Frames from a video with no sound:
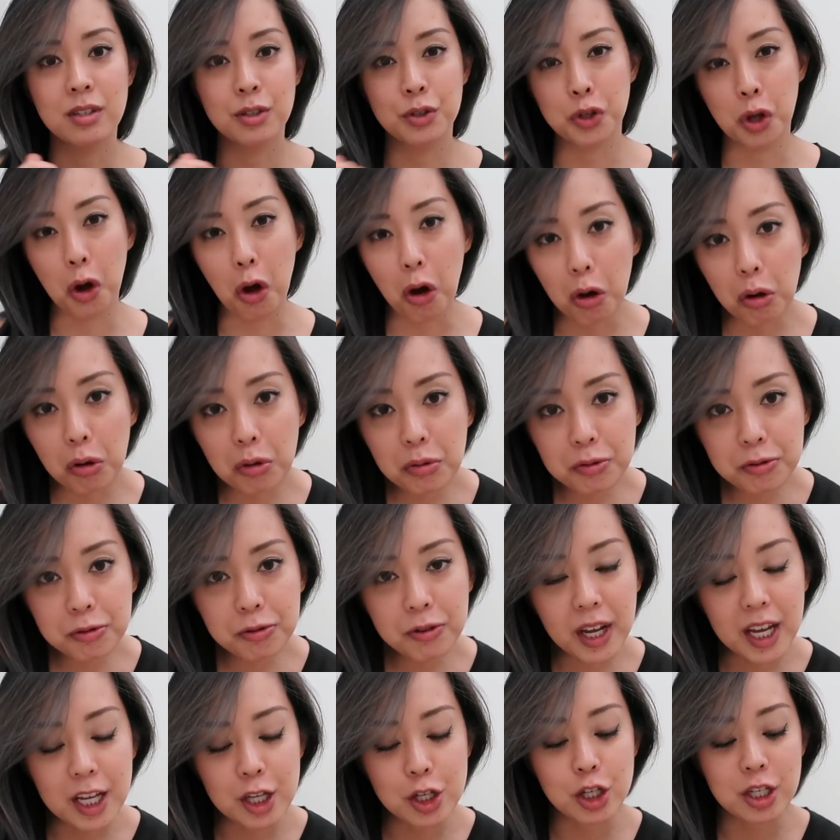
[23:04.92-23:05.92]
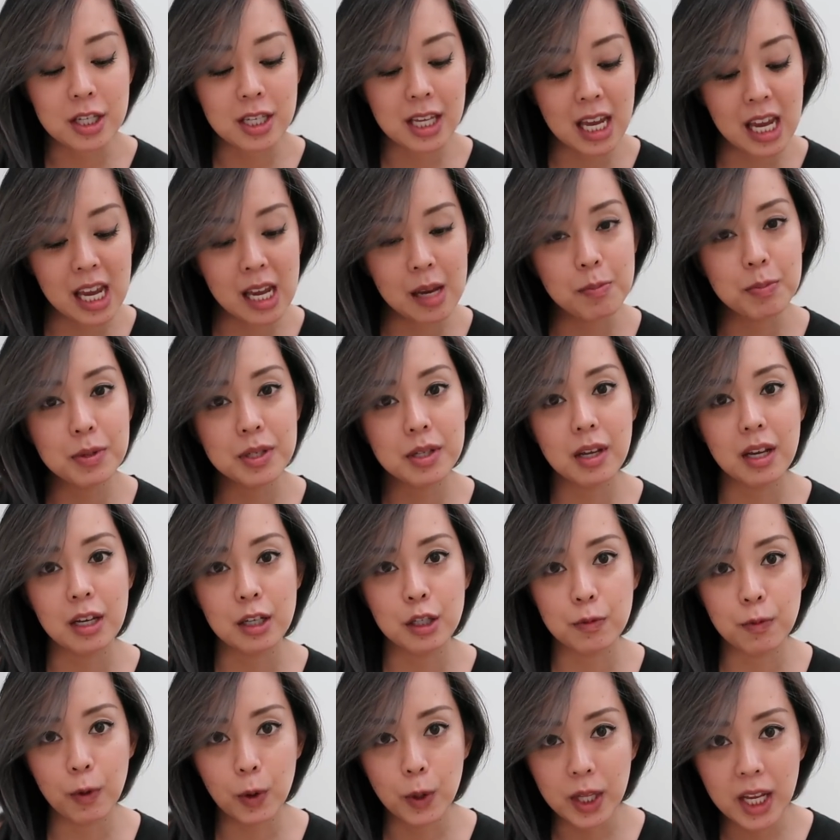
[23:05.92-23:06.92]
dissolve. It just keeps
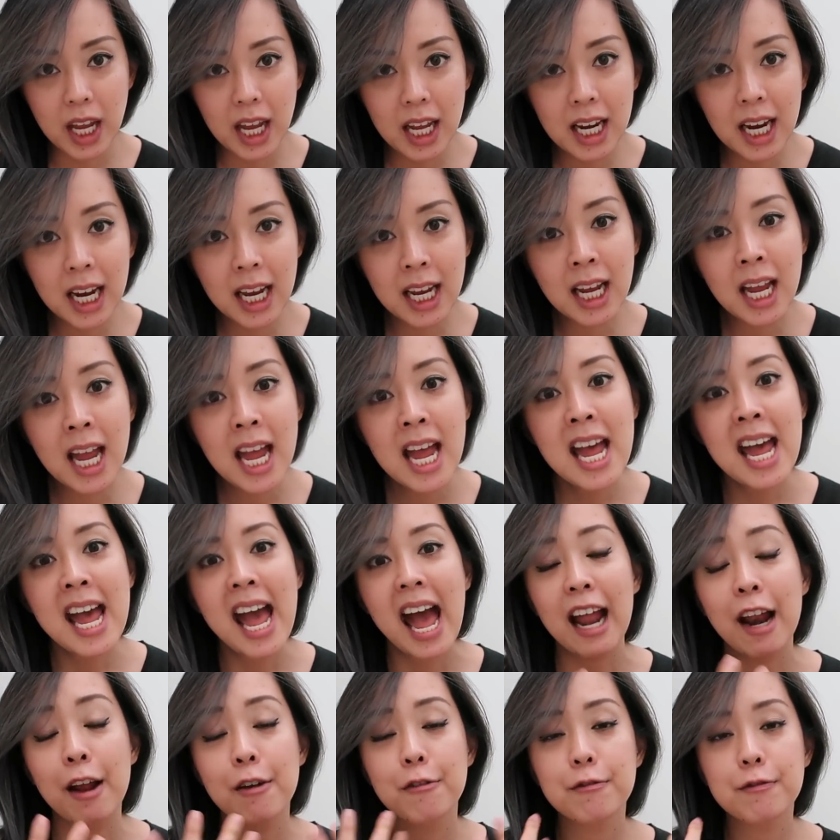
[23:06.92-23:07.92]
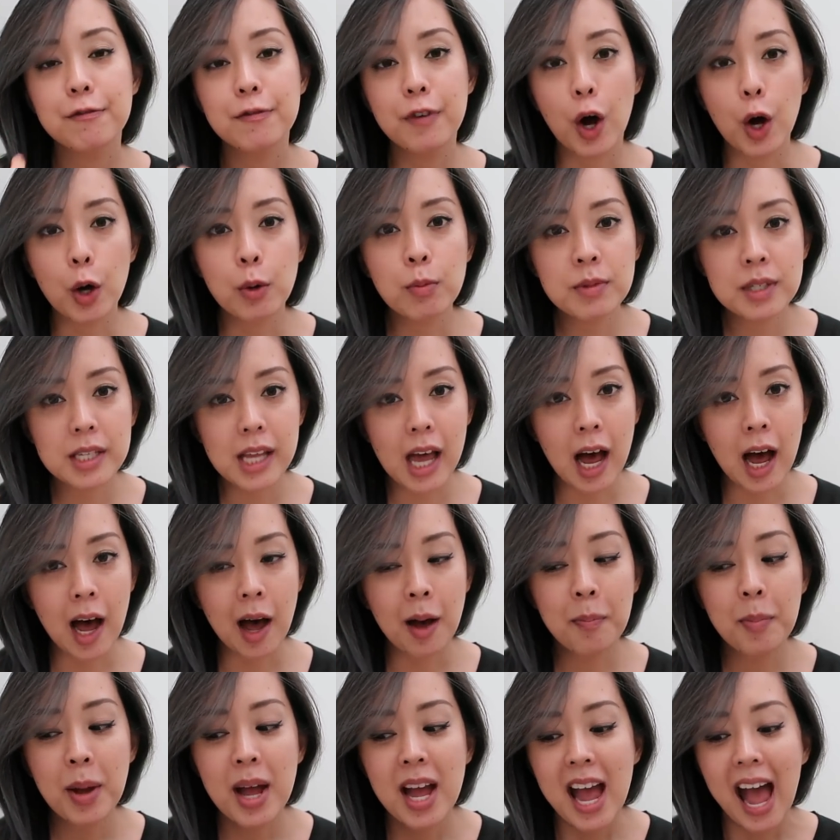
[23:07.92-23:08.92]
exfoliating and it foams
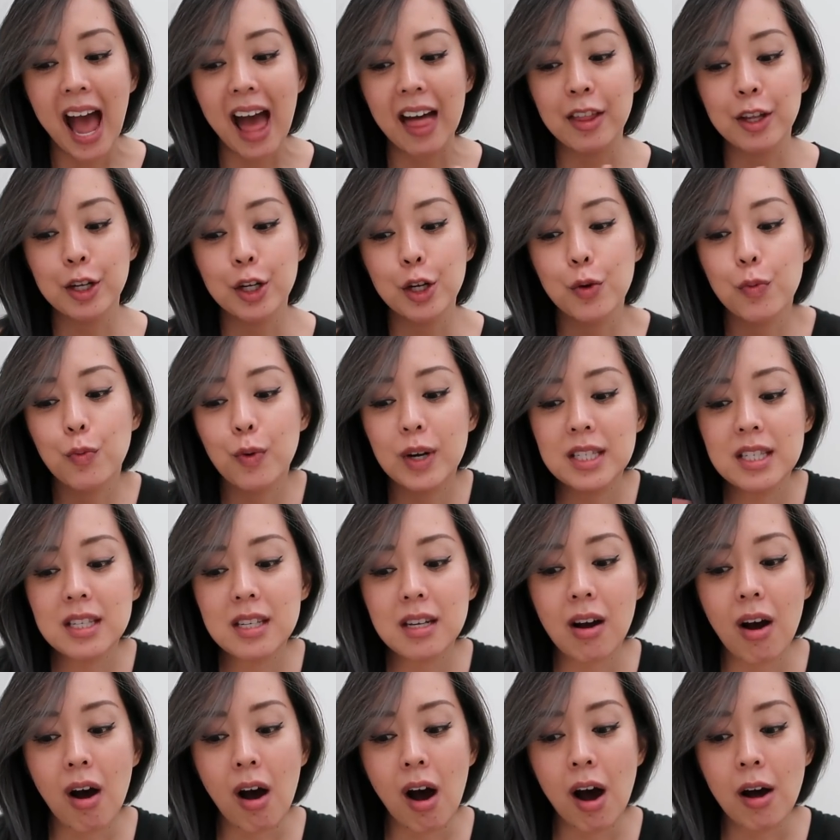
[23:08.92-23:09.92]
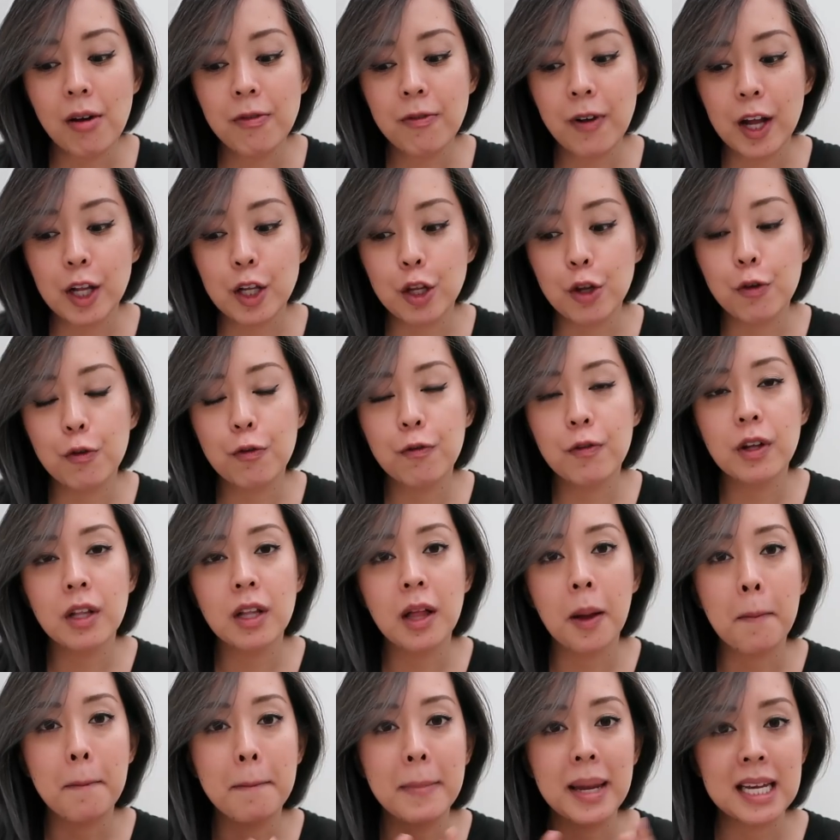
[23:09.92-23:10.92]
up, and then you rinse it off and you
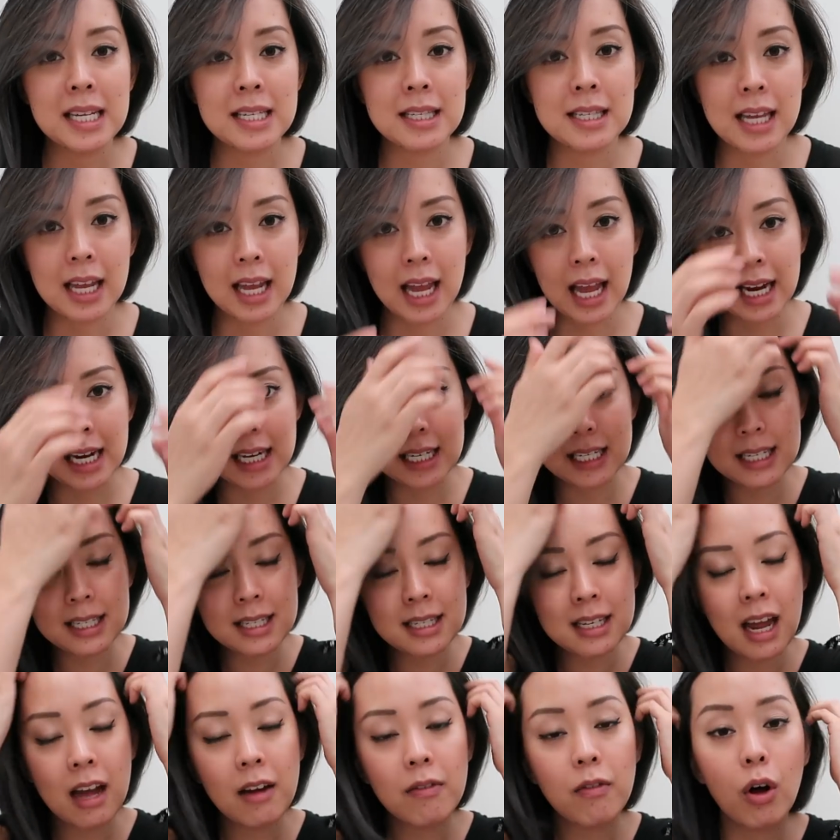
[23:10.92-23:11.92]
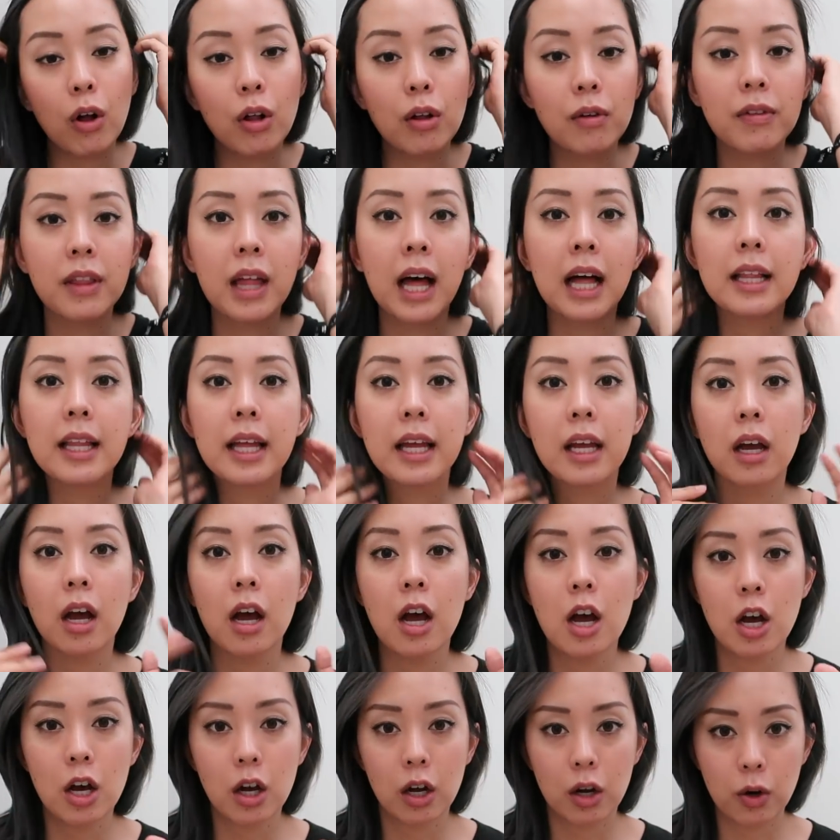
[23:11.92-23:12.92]
feel amazing. And it doesn't have all of that like
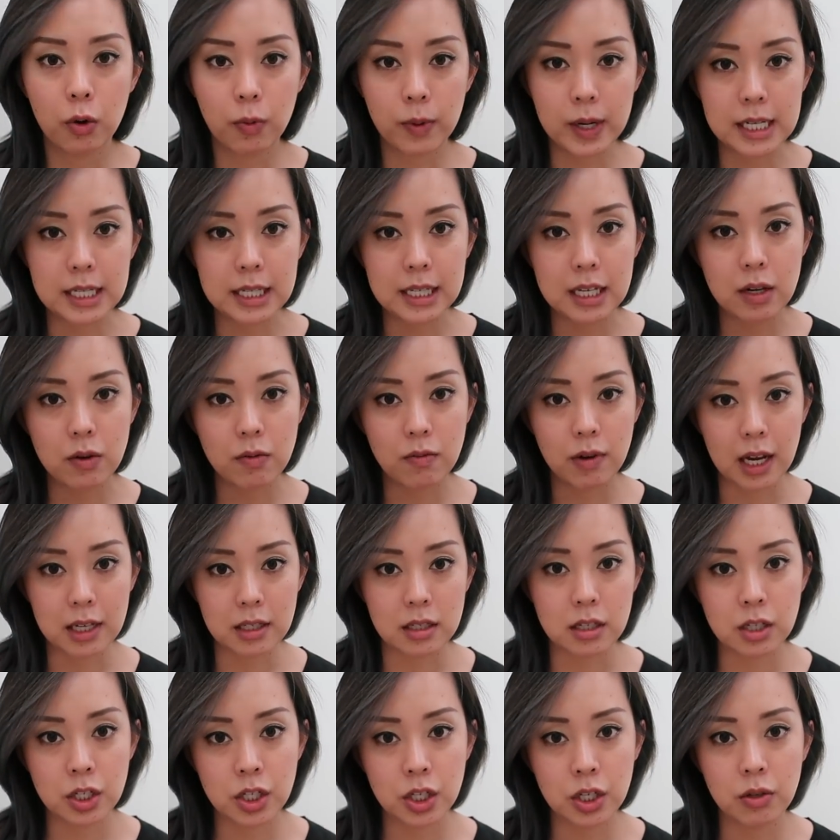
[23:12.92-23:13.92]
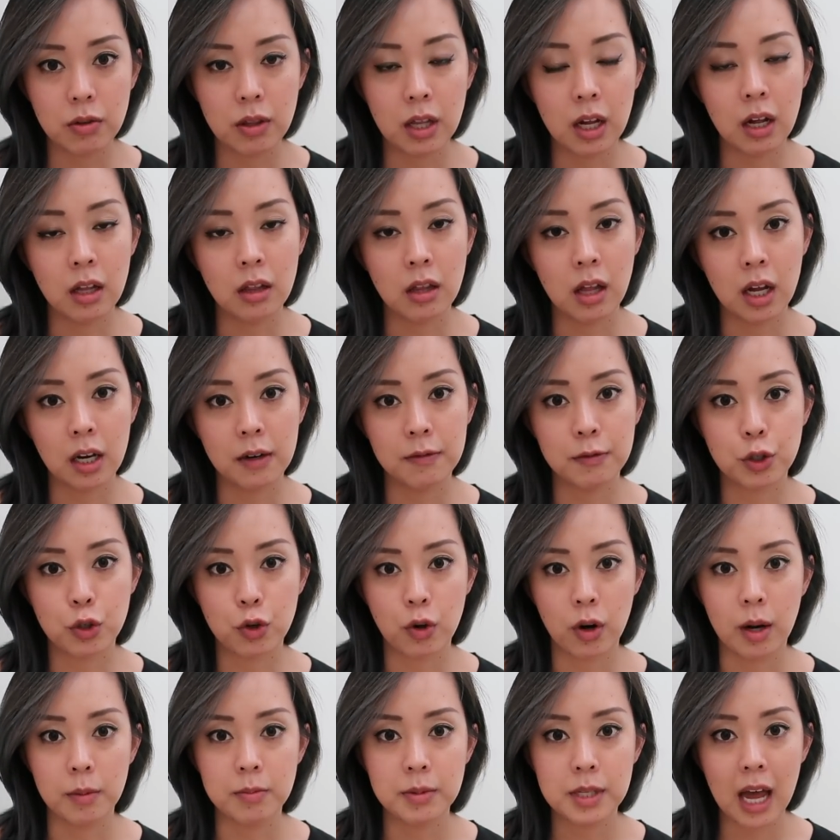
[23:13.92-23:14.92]
greasy residue that a lot of
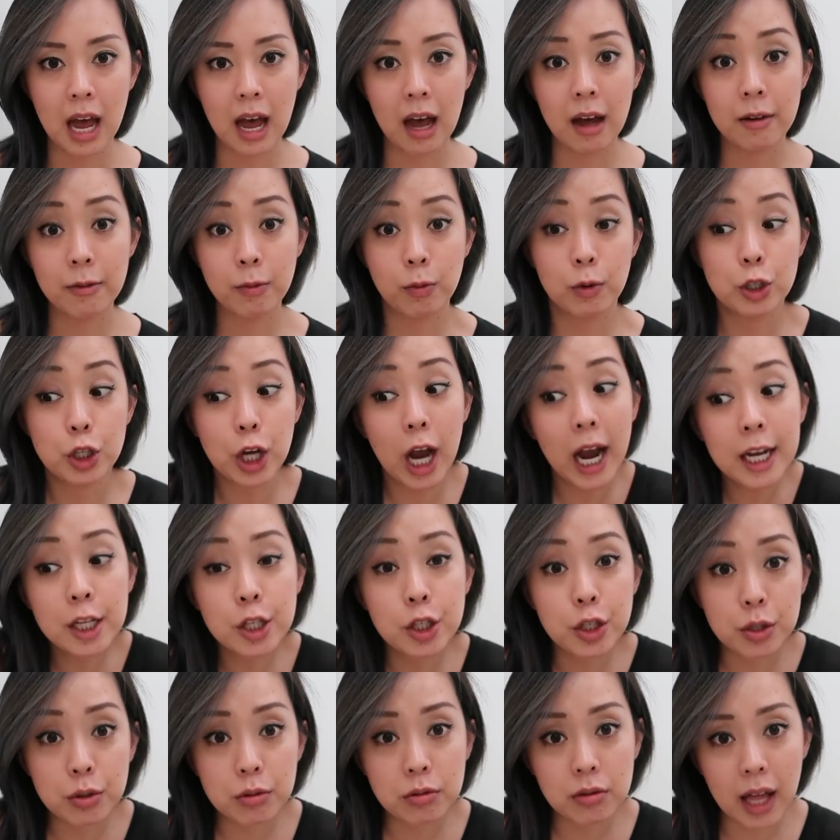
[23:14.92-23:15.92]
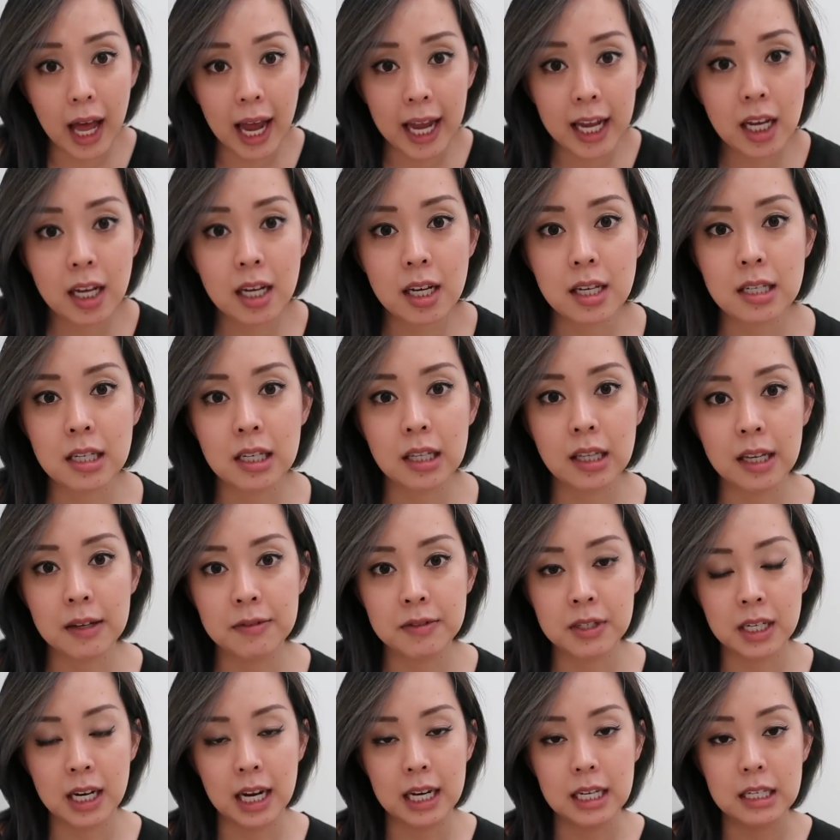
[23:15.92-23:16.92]
scrubs have, which I do like because it
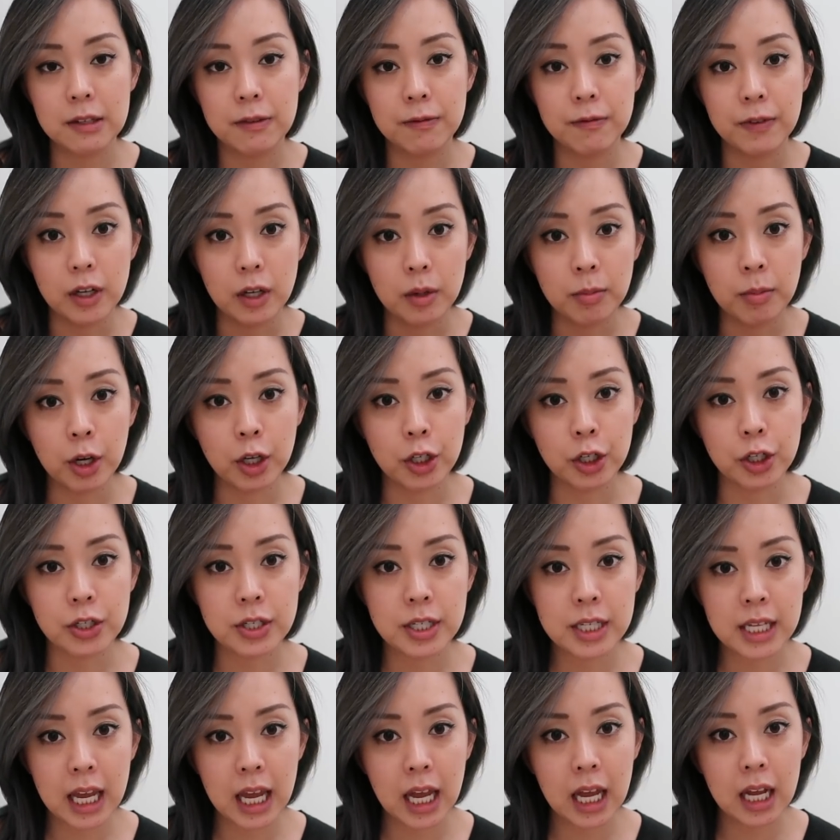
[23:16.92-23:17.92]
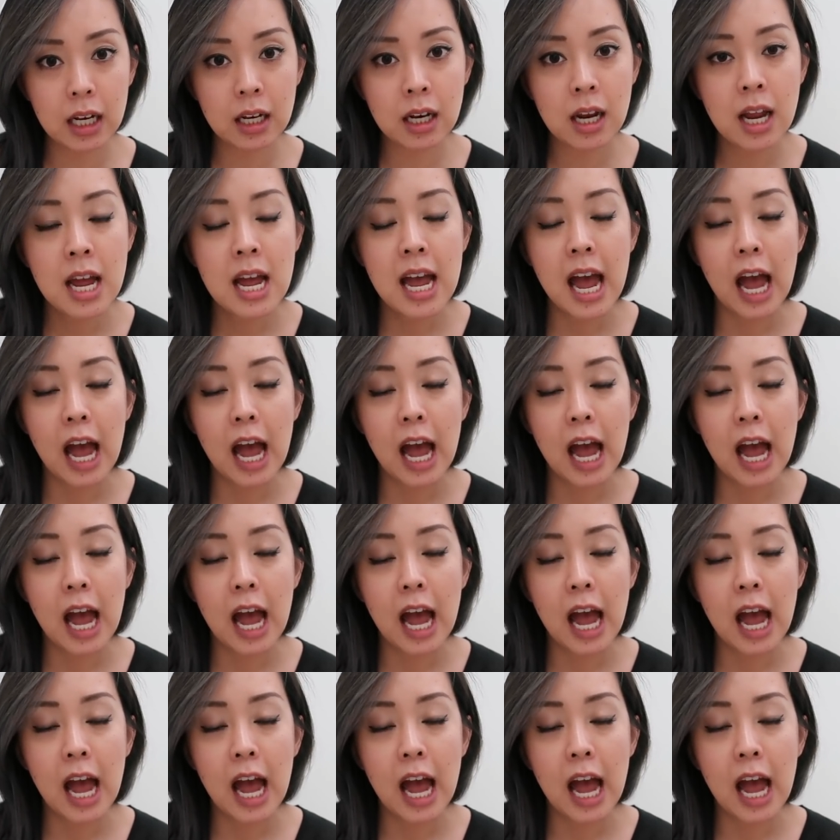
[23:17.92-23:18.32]
leaves a nice film on your skin